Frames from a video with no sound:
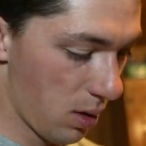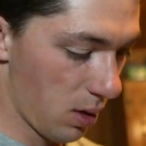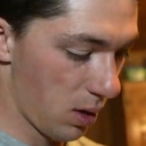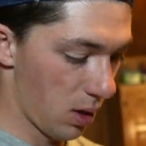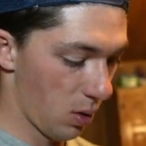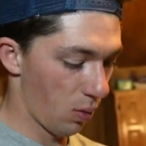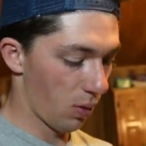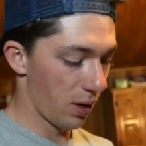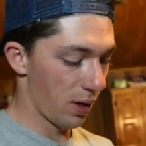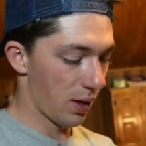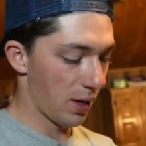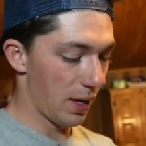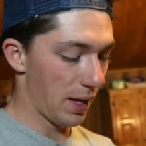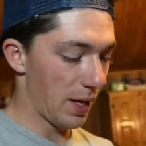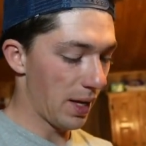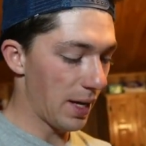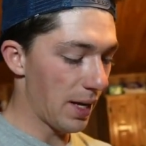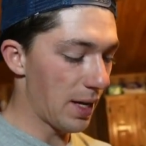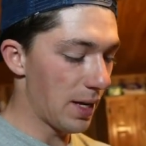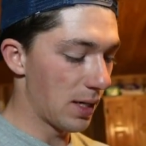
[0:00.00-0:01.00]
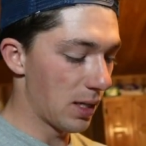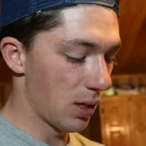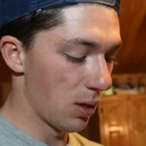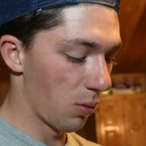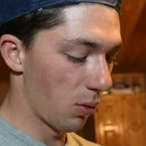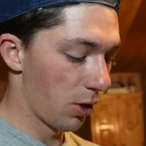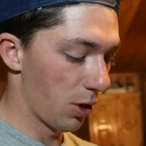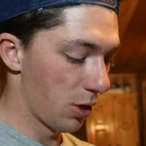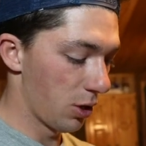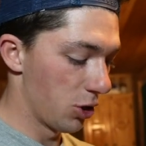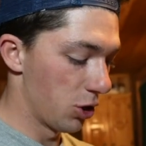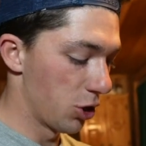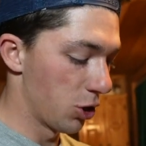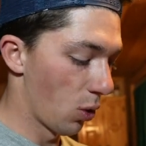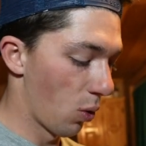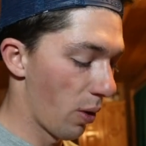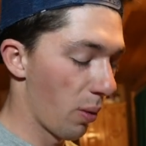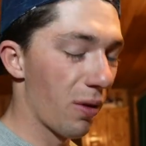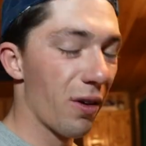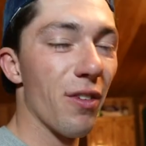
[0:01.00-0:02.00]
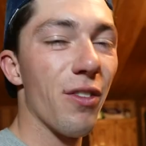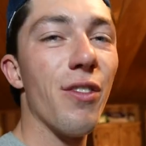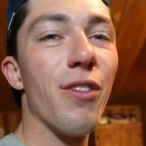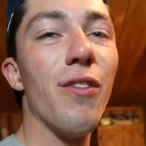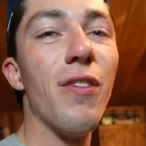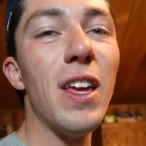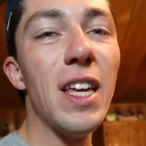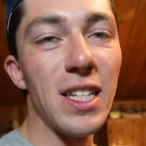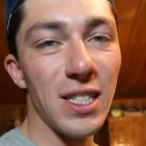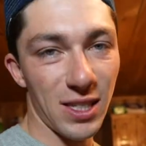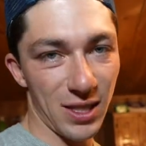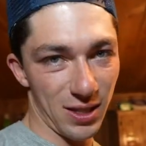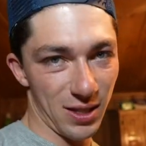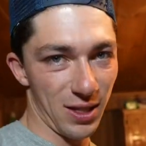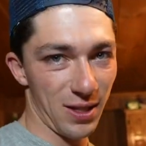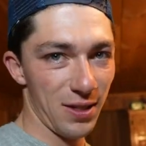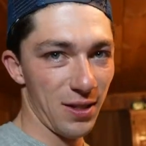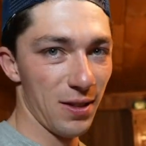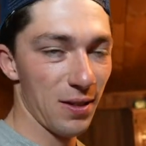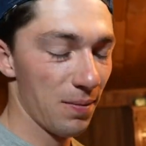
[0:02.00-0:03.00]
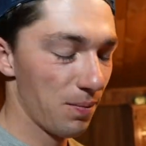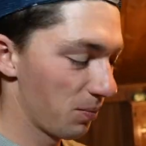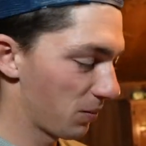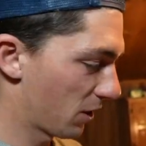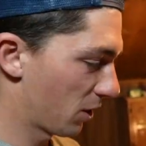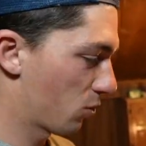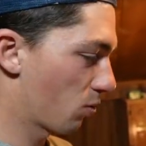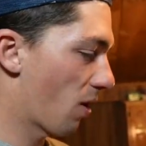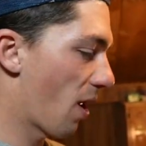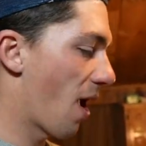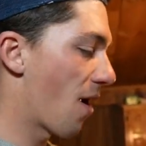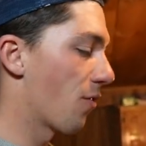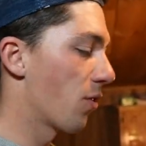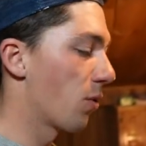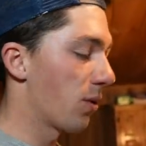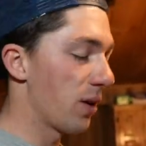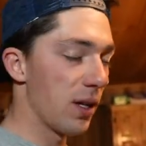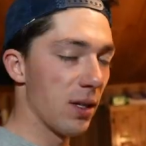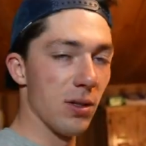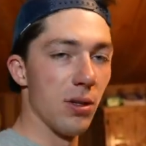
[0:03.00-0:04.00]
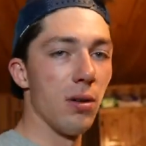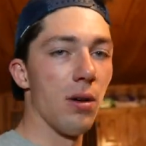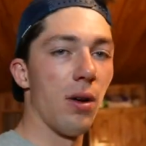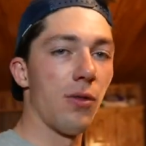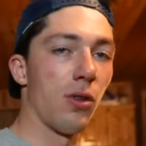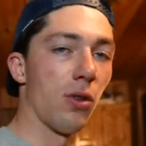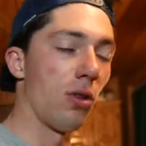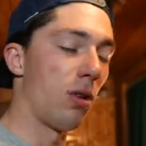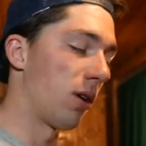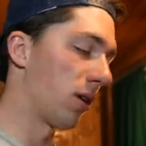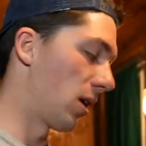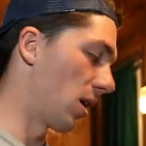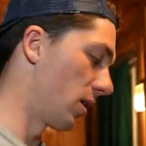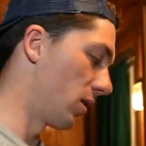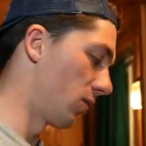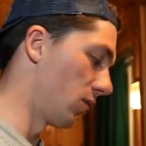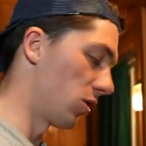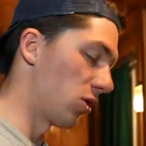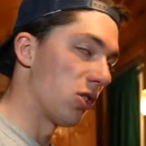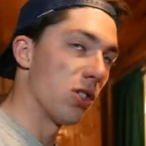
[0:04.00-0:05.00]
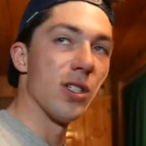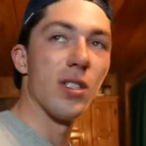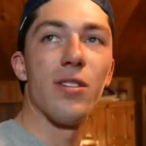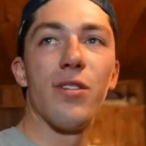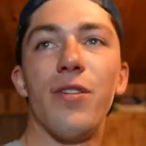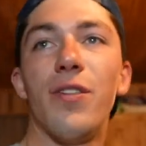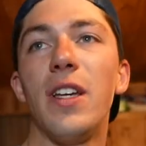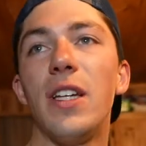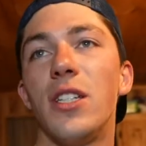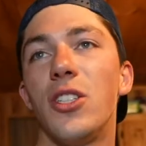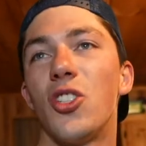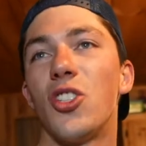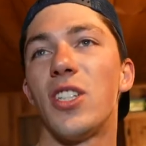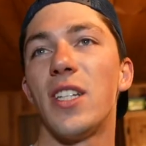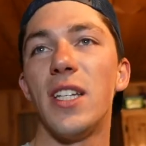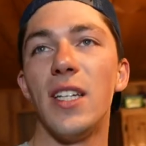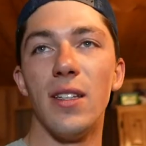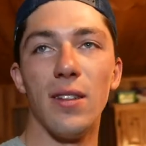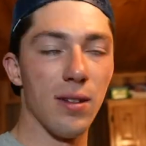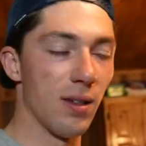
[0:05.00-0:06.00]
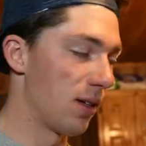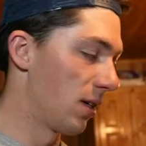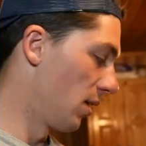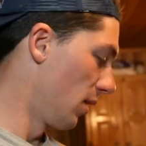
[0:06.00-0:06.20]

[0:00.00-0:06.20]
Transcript: And then we're gonna eat, we're gonna enjoy, we're gonna feast. That's what everyone needs to do after a long day ice fishing. Just feast, just eat.